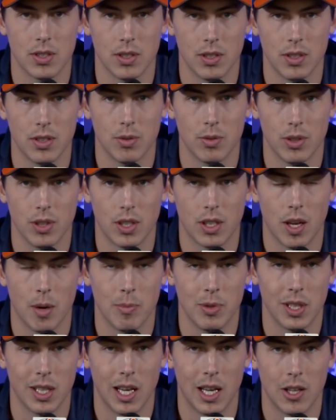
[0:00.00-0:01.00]
are really
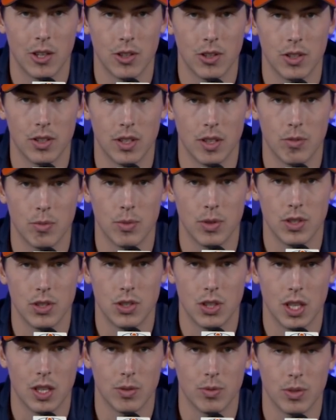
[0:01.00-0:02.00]
coming together and everybody's
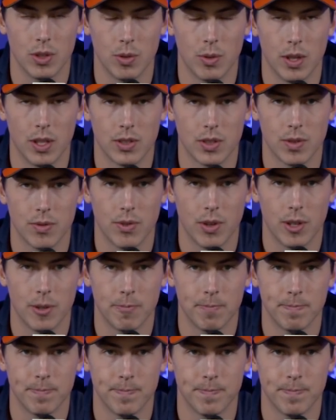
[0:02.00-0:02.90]
gelled really well so far.